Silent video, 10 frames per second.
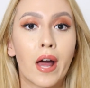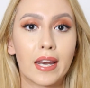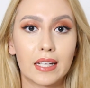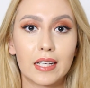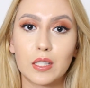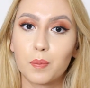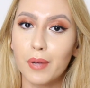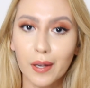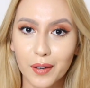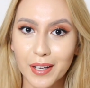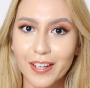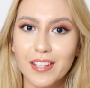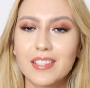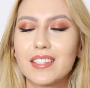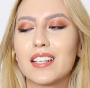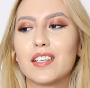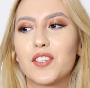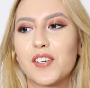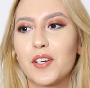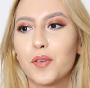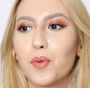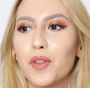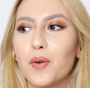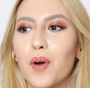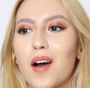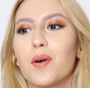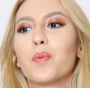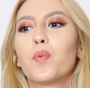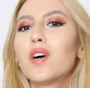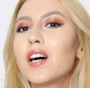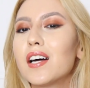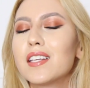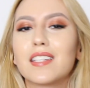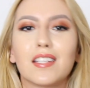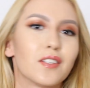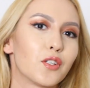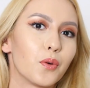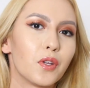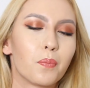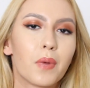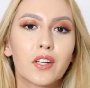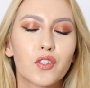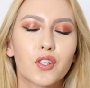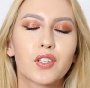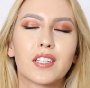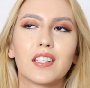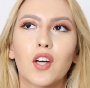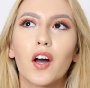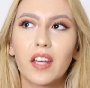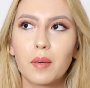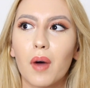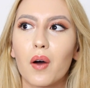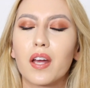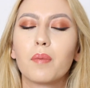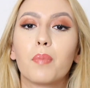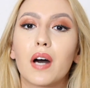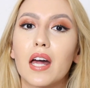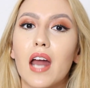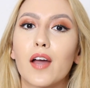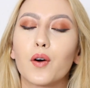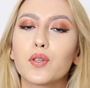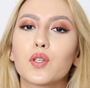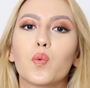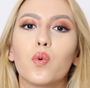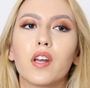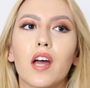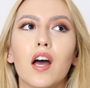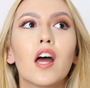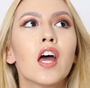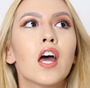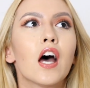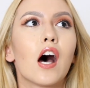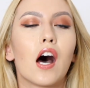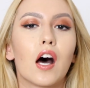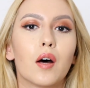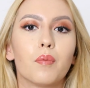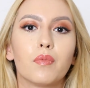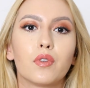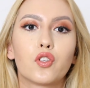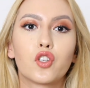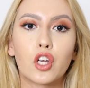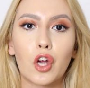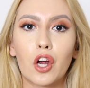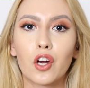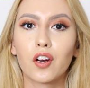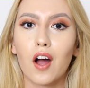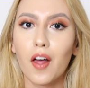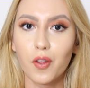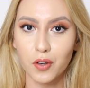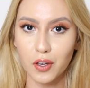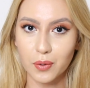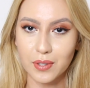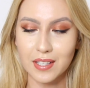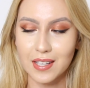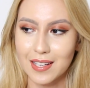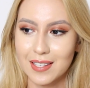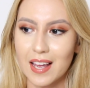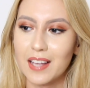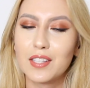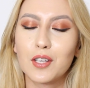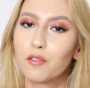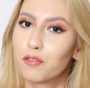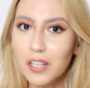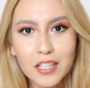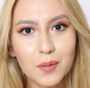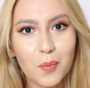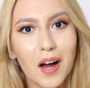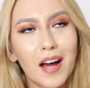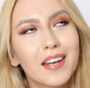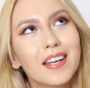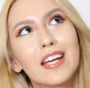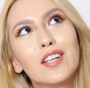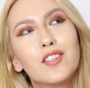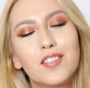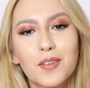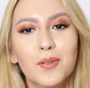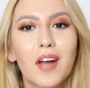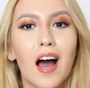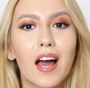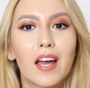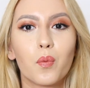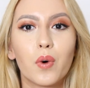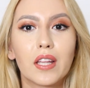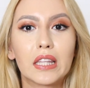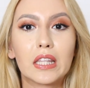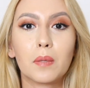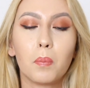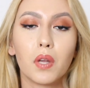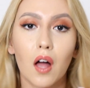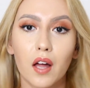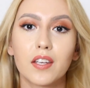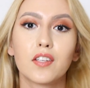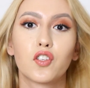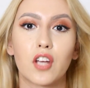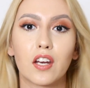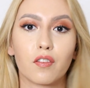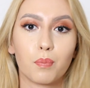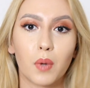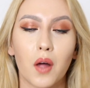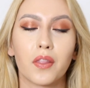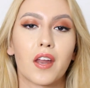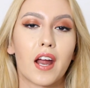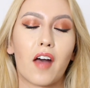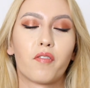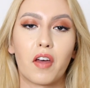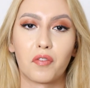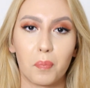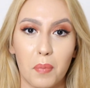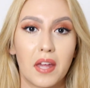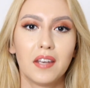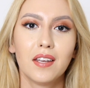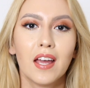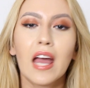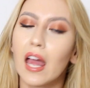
wedding experience and sharing with you how it was and showing you pictures and talking about it, but I also want to um, share other news as I said. So first one, in June I went the blondest shade of blonde that I have ever been